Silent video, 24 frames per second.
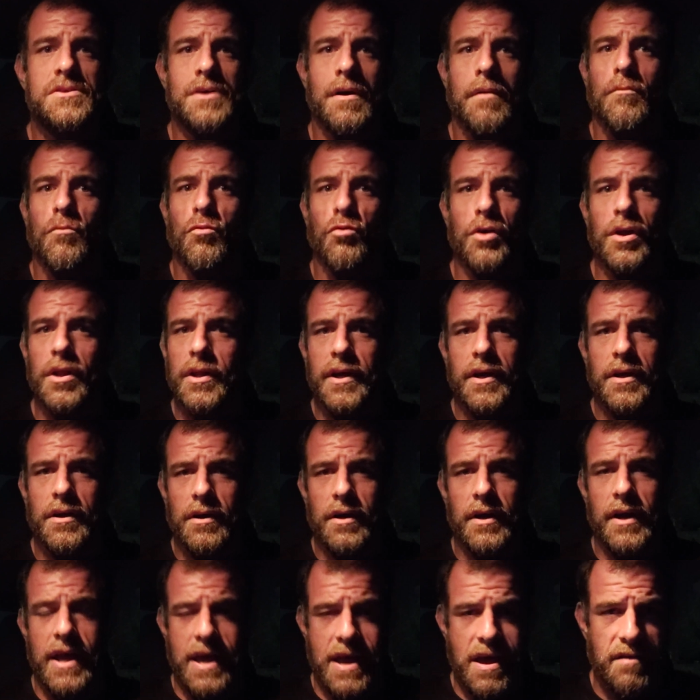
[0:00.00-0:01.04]
some really
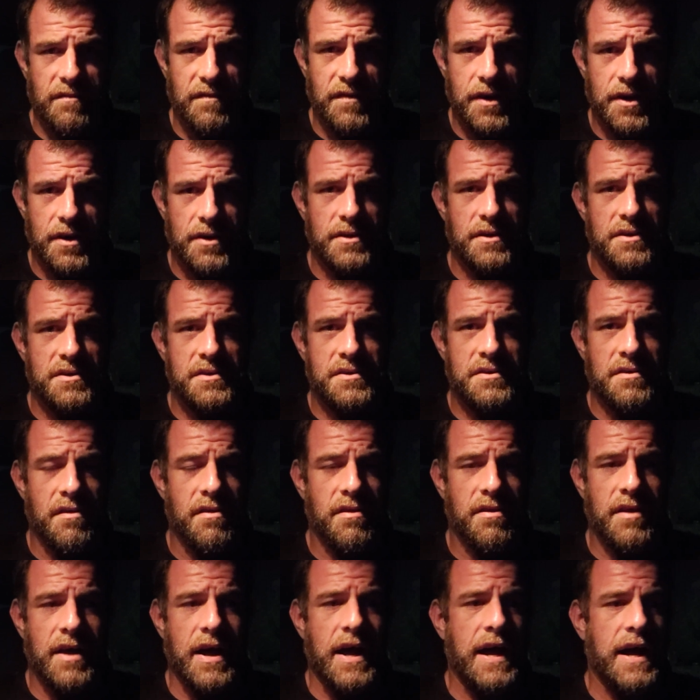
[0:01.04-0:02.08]
good evidence
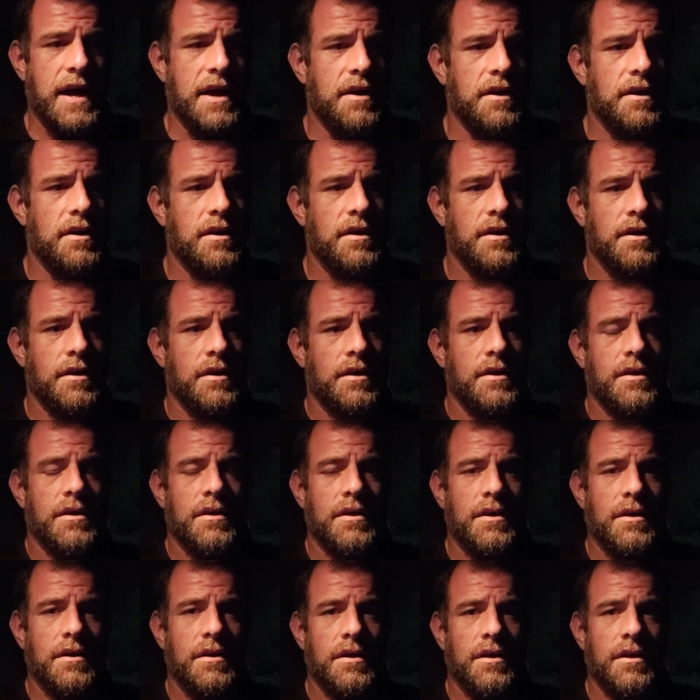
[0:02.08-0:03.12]
that
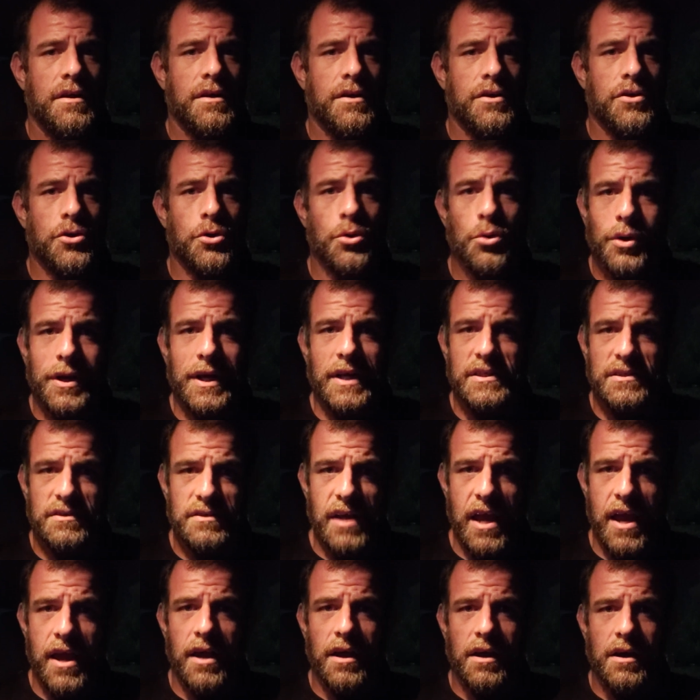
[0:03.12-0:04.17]
you can
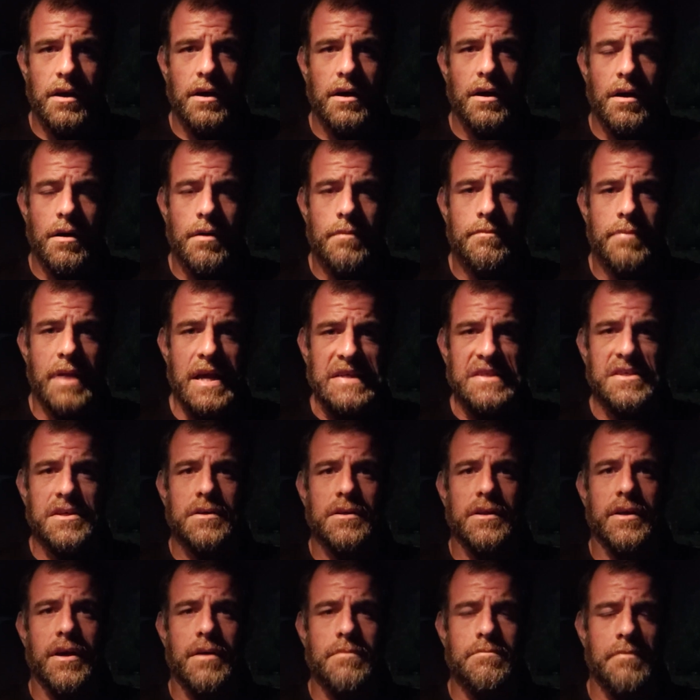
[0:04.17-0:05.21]
take
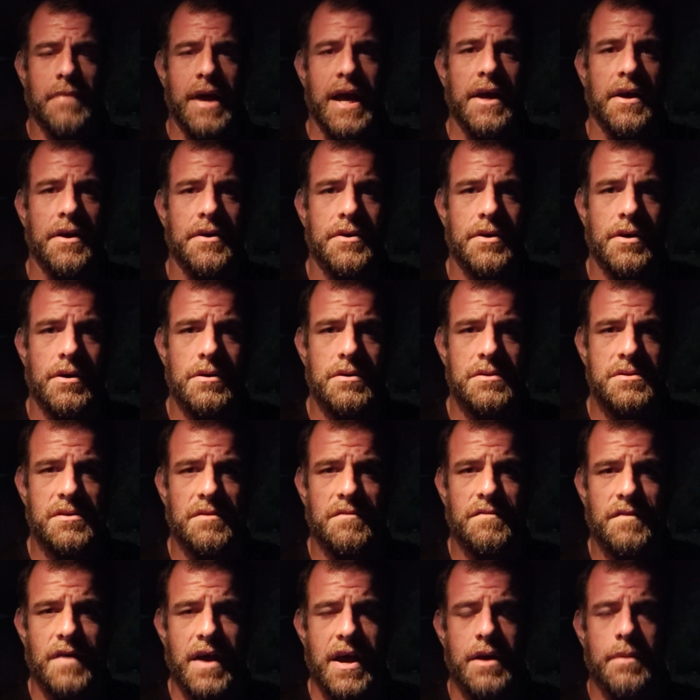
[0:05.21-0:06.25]
basically a mega dose
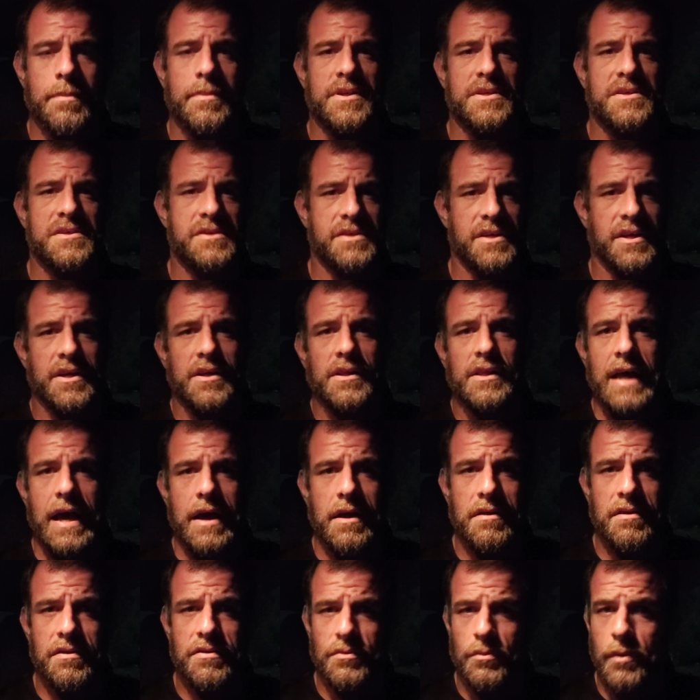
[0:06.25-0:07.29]
of vitamin C,
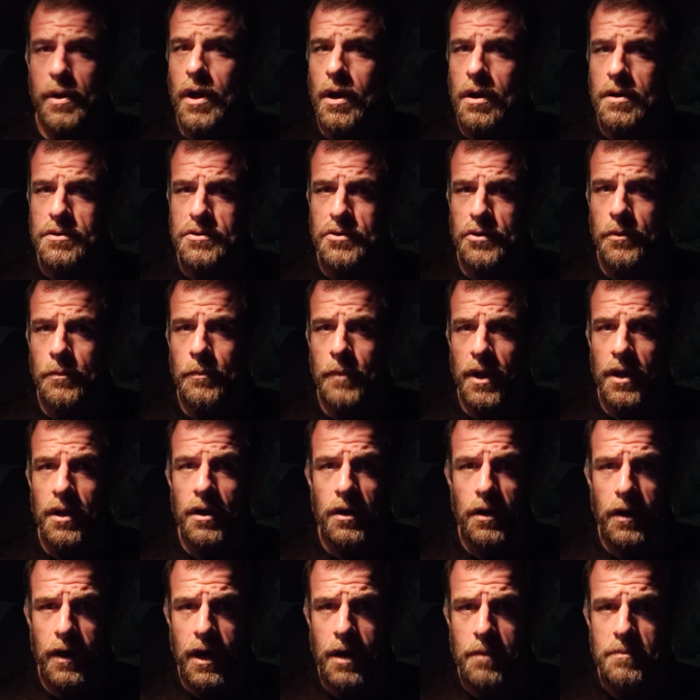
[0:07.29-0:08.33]
like 300
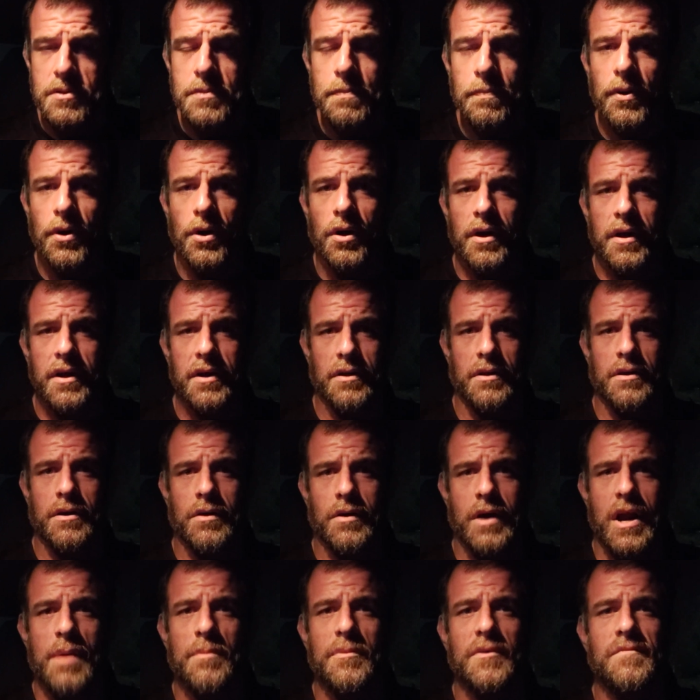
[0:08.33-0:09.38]
milligrams per
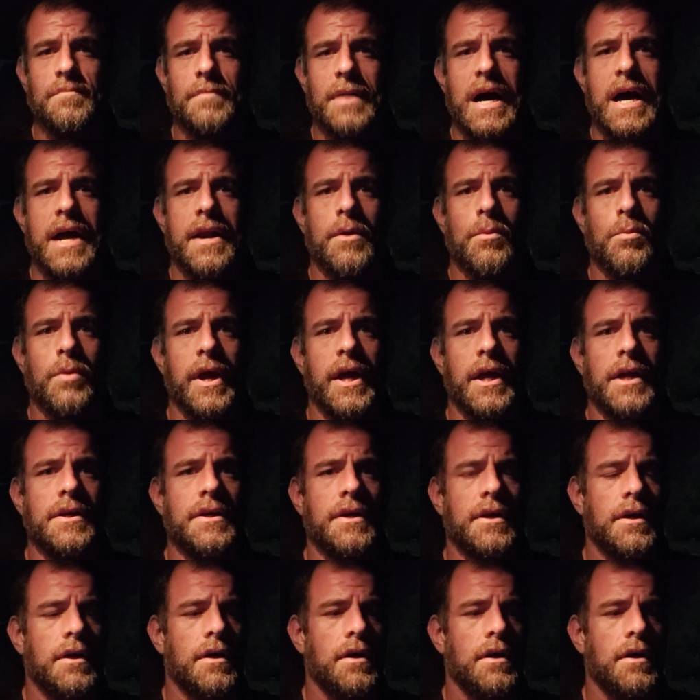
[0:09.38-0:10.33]
kilogram of body weight.